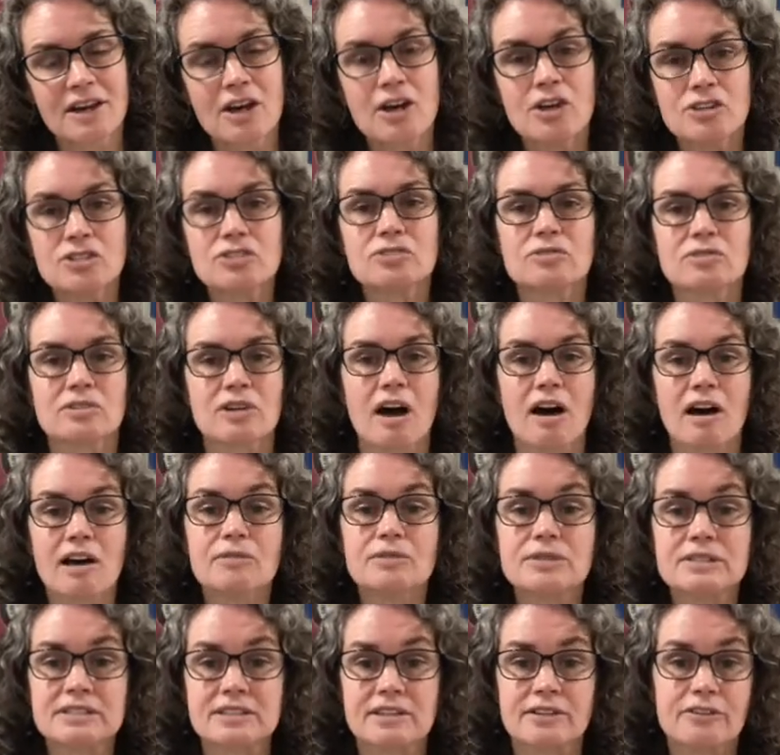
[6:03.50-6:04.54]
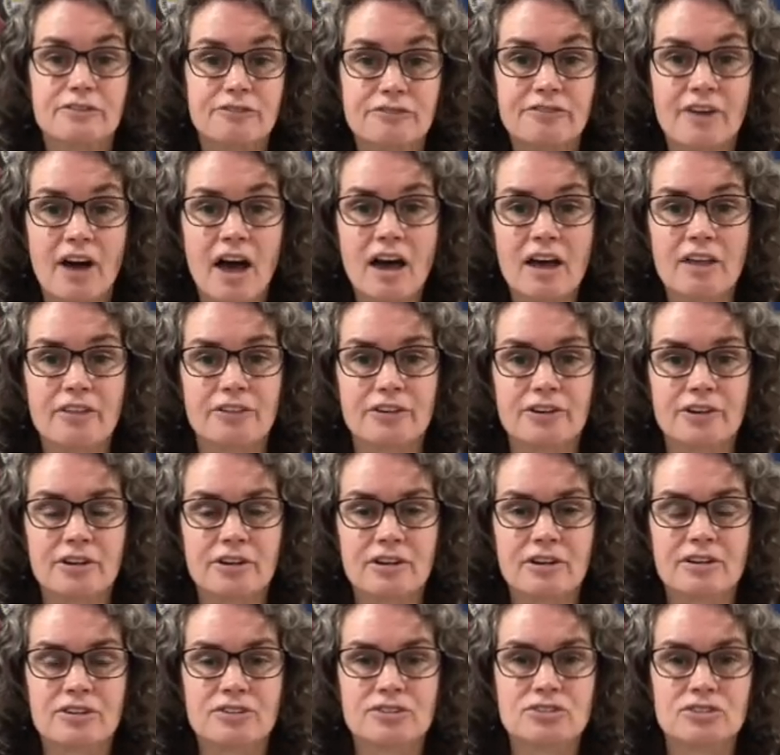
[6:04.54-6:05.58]
So God is their father.
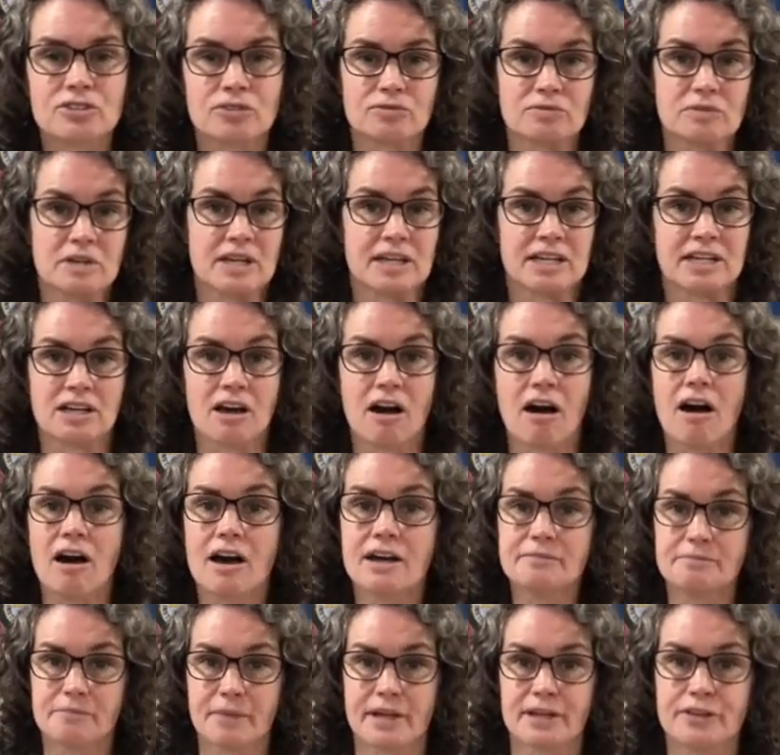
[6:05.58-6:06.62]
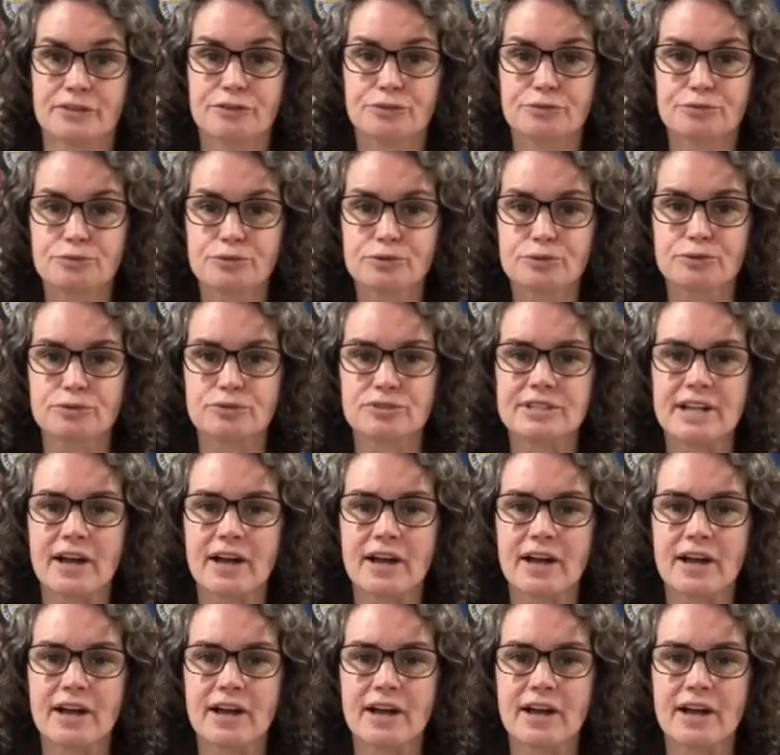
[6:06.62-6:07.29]
So God made the rules.